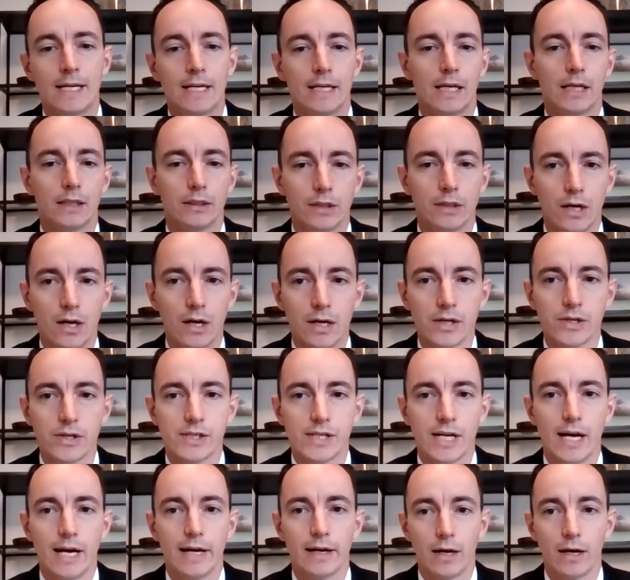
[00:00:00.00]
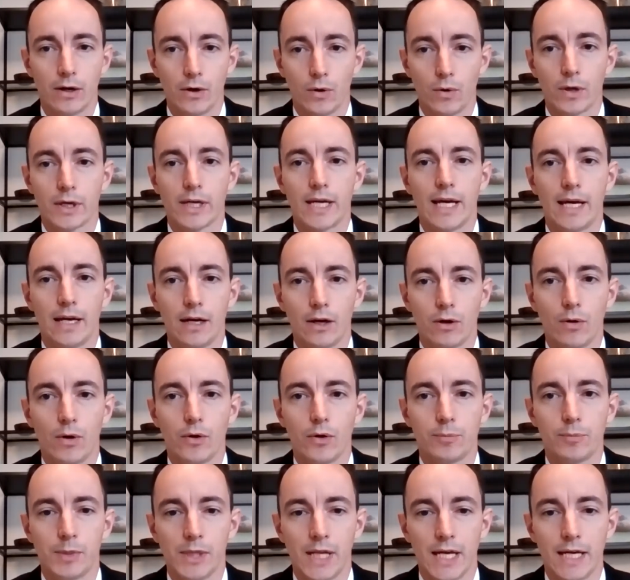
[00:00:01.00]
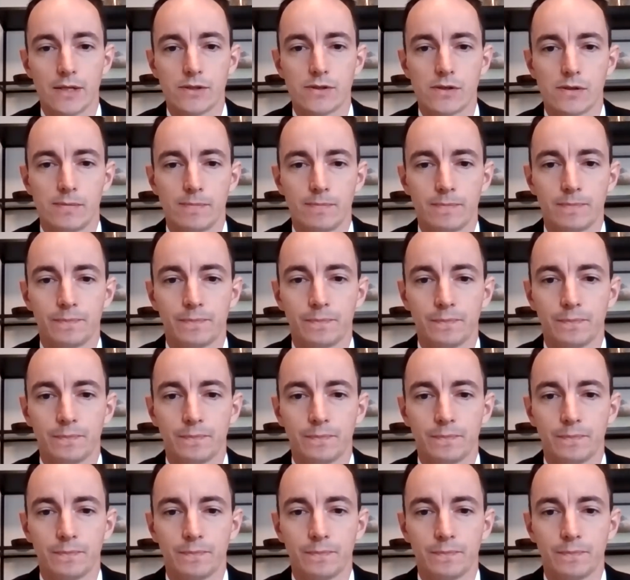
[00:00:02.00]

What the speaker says: alongside our organic growth plans.